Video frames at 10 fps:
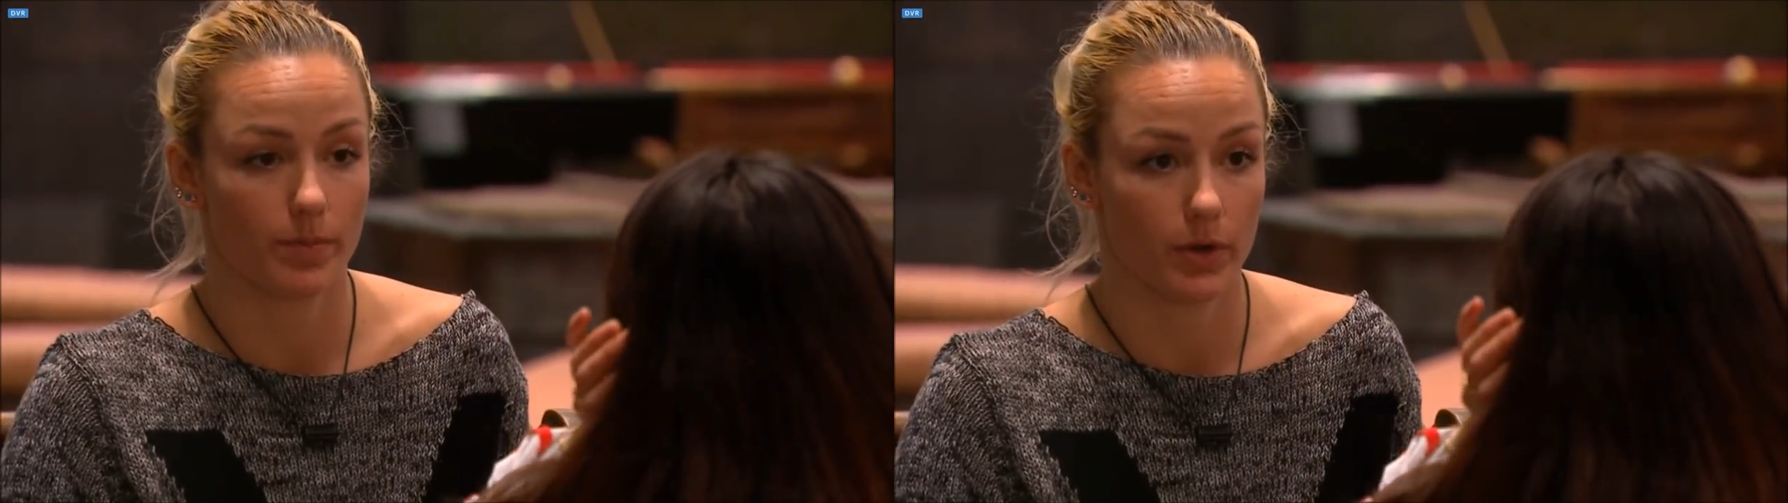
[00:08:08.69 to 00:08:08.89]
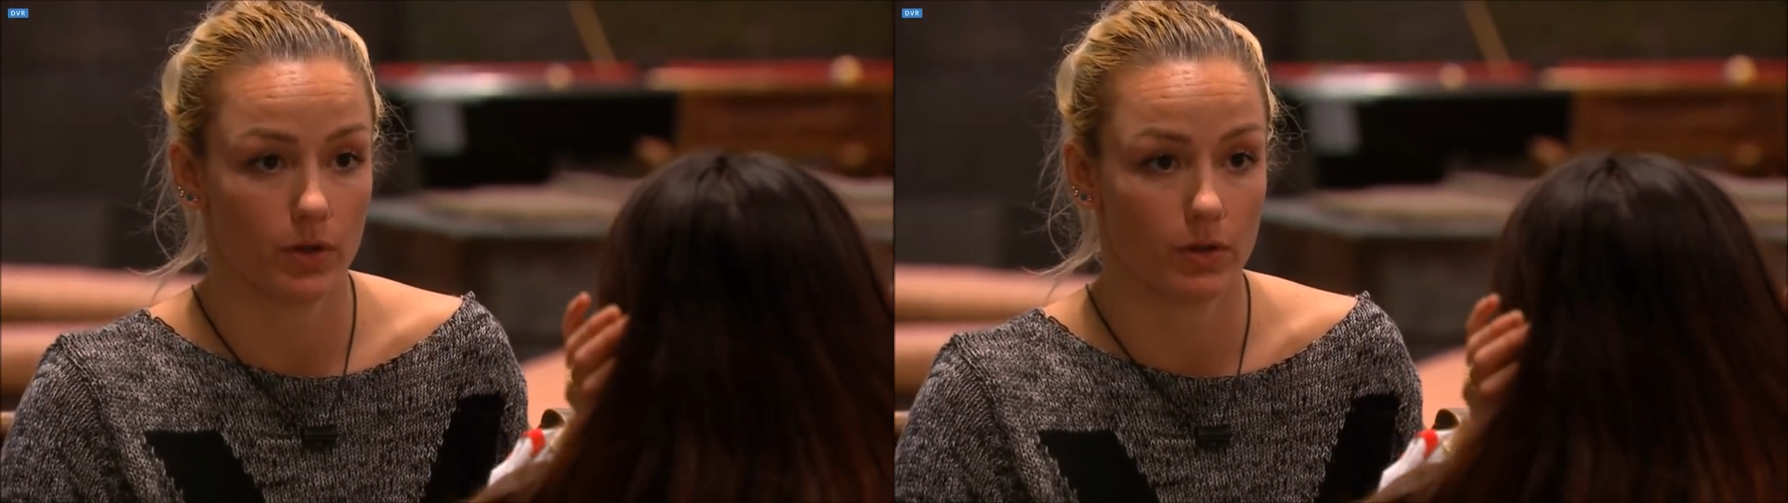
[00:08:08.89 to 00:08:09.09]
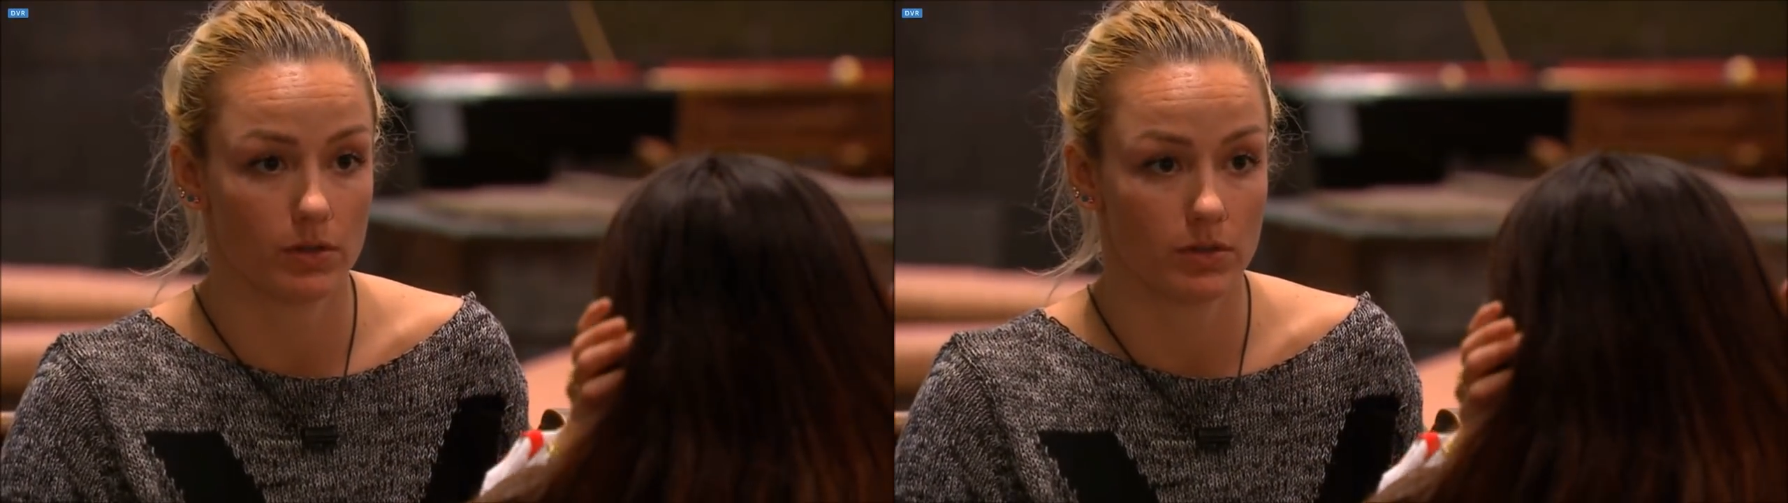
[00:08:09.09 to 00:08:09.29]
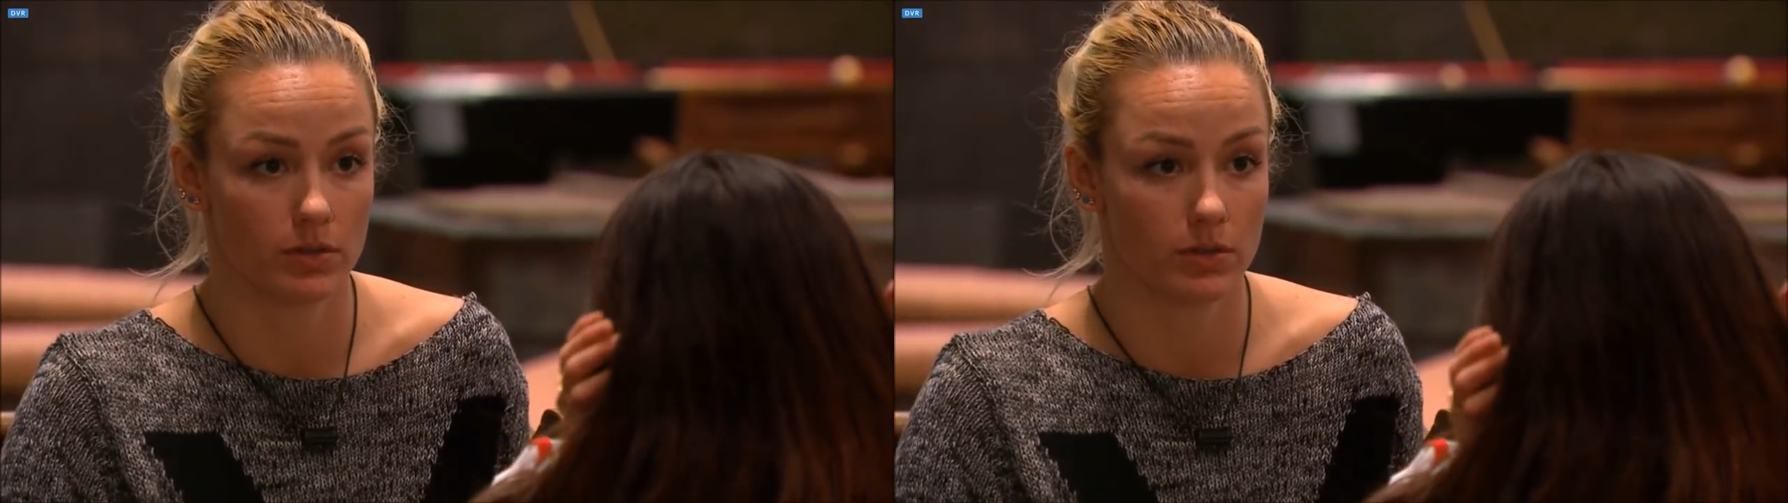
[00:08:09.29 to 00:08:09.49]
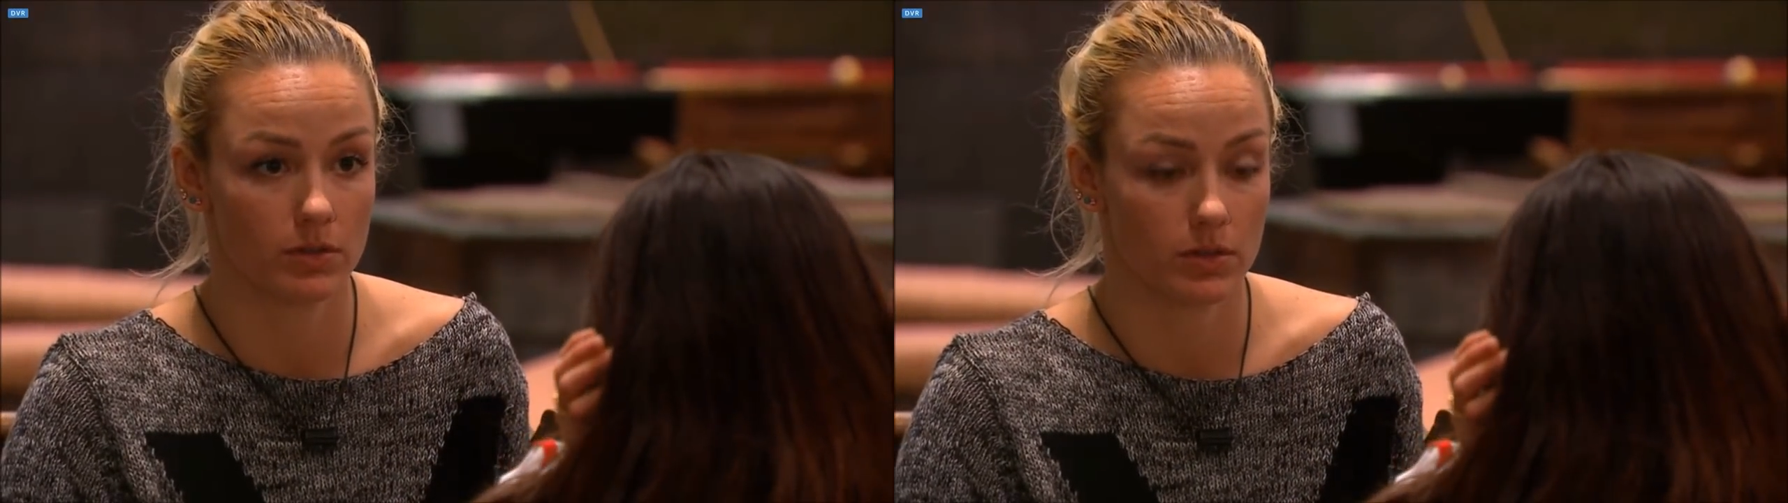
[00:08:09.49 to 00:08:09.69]
pull
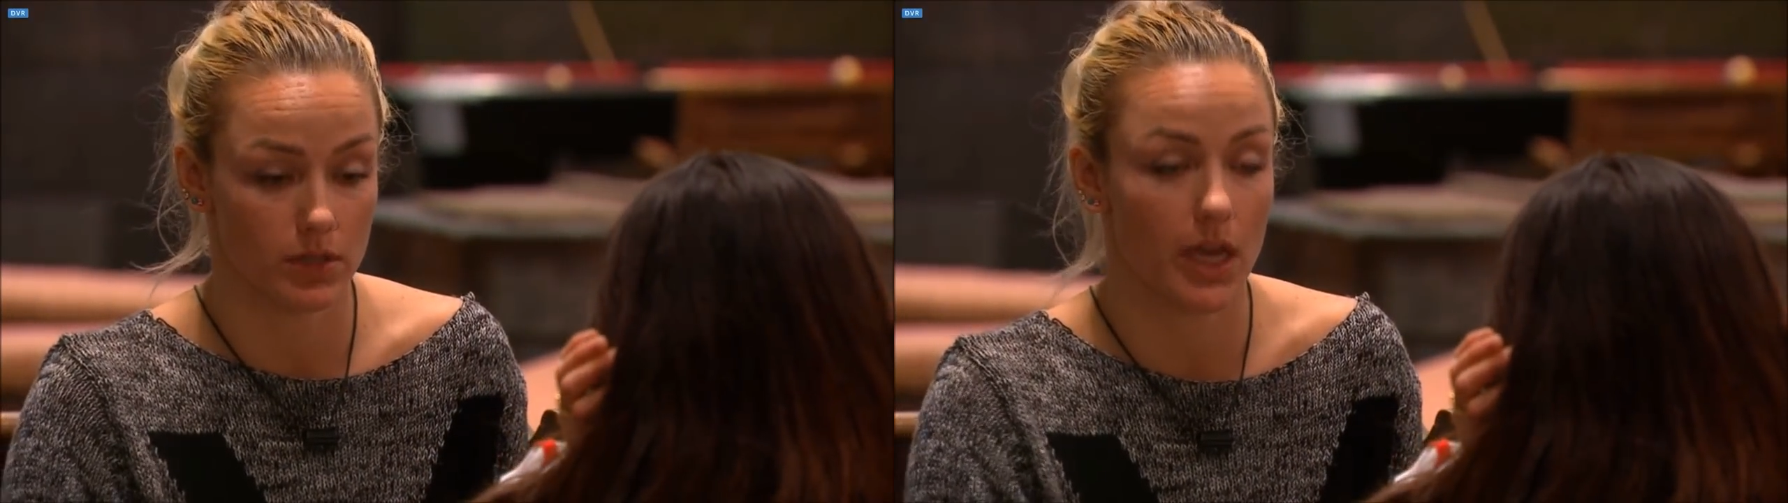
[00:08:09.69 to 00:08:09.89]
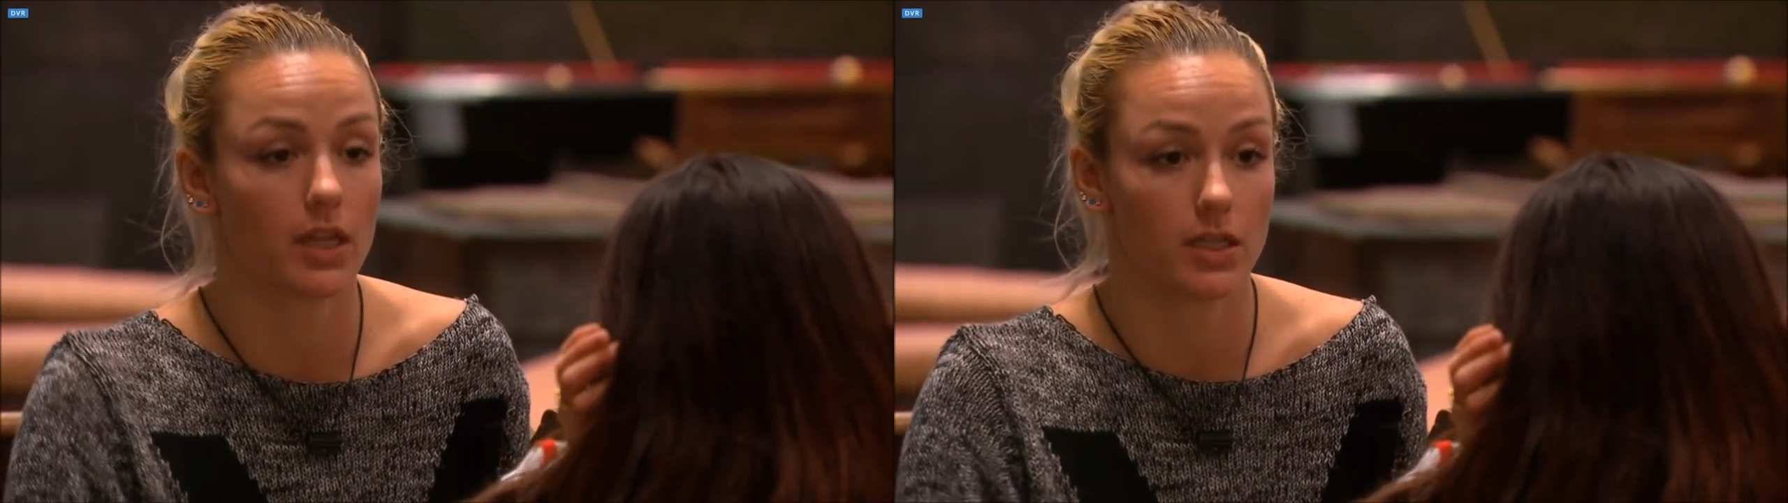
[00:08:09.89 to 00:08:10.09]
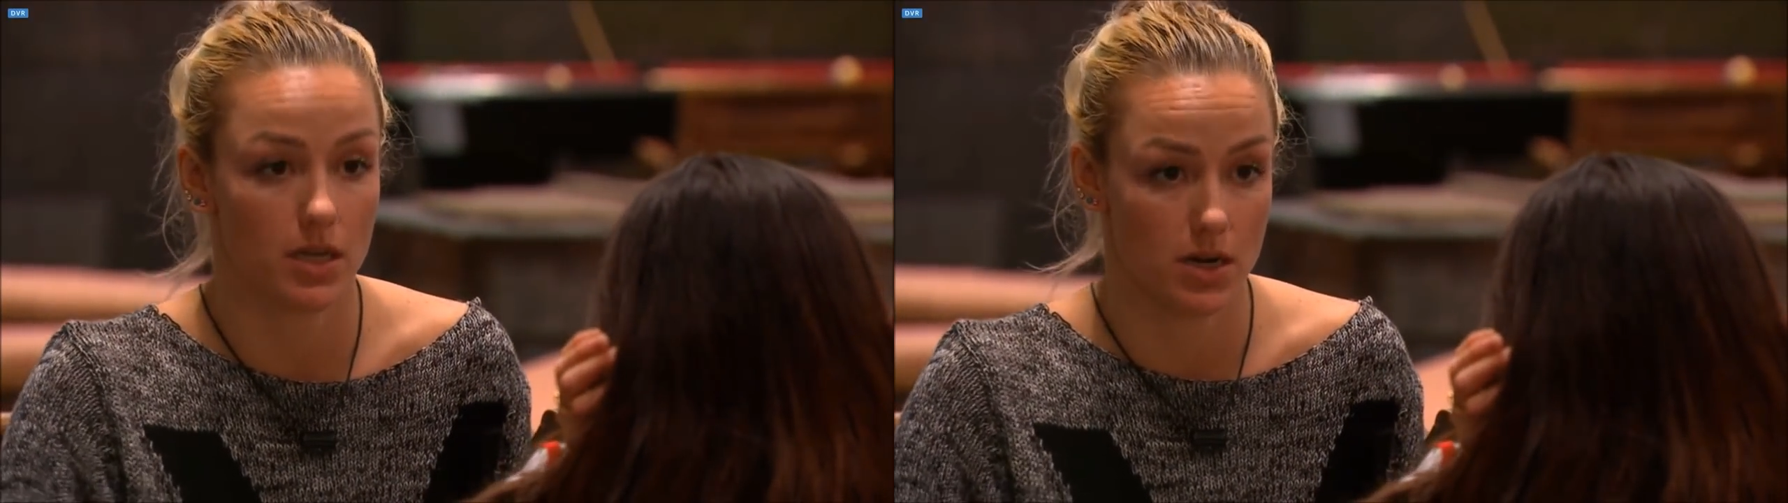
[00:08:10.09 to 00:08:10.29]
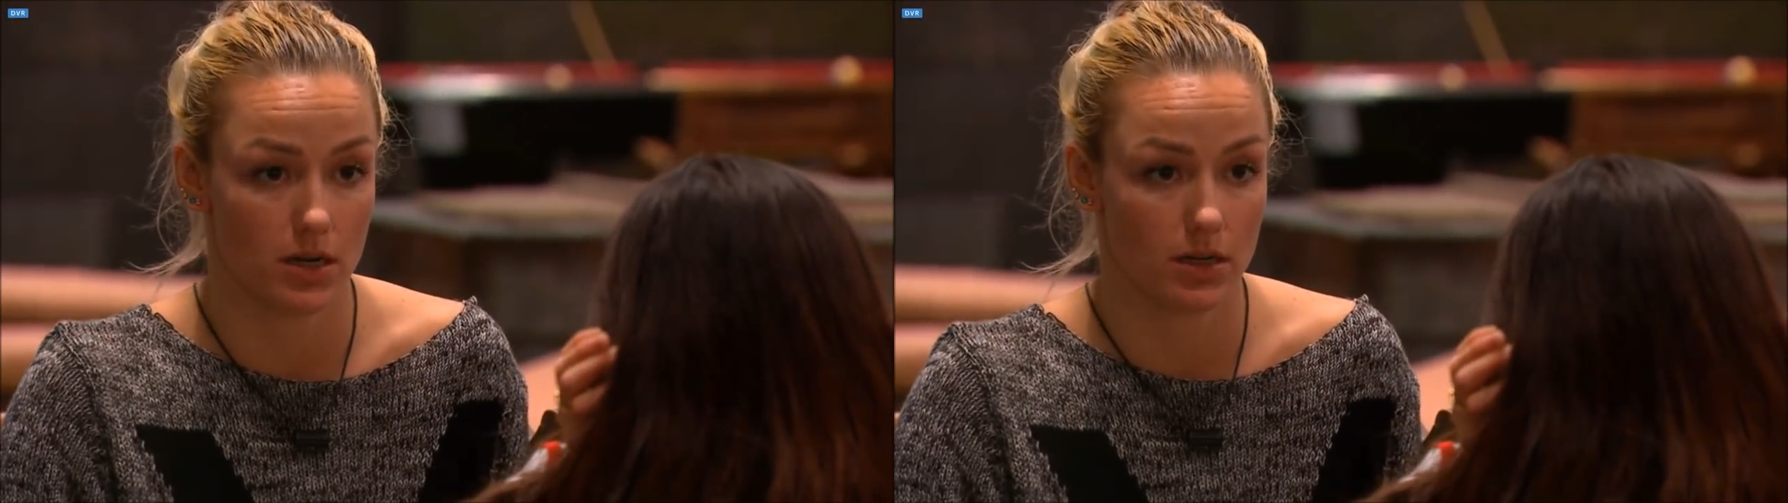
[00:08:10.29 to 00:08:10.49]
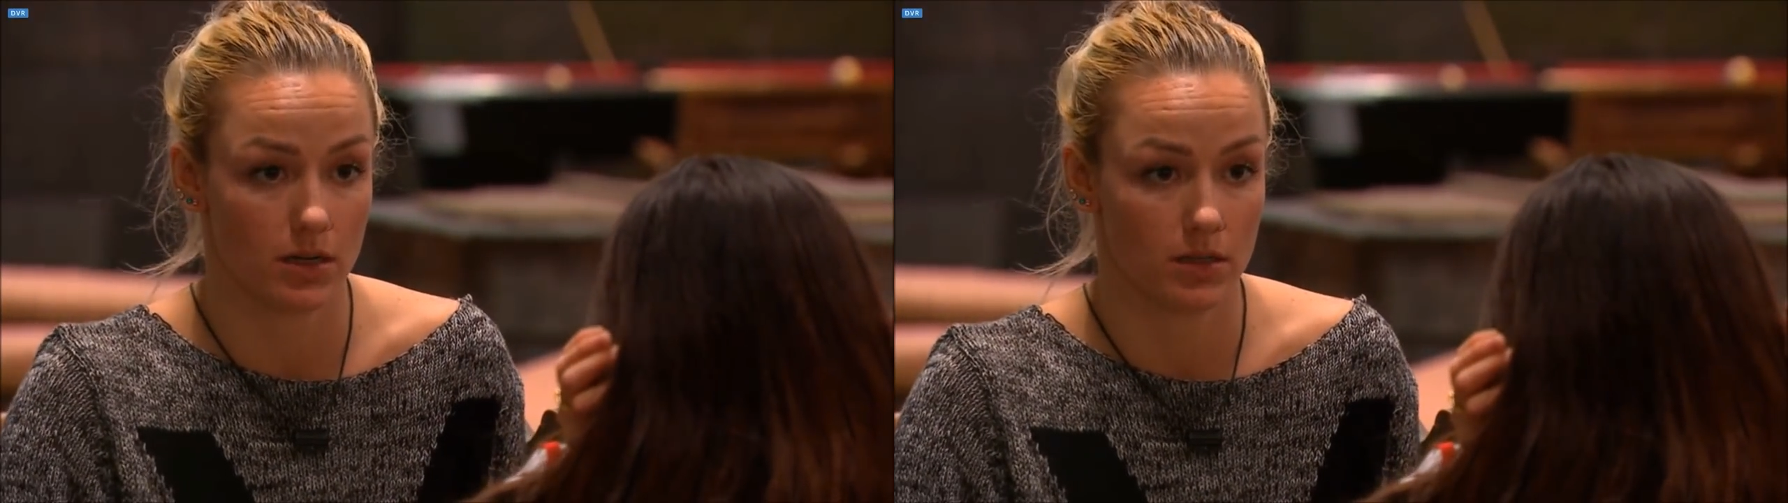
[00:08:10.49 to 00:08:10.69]
Kayla, Derek,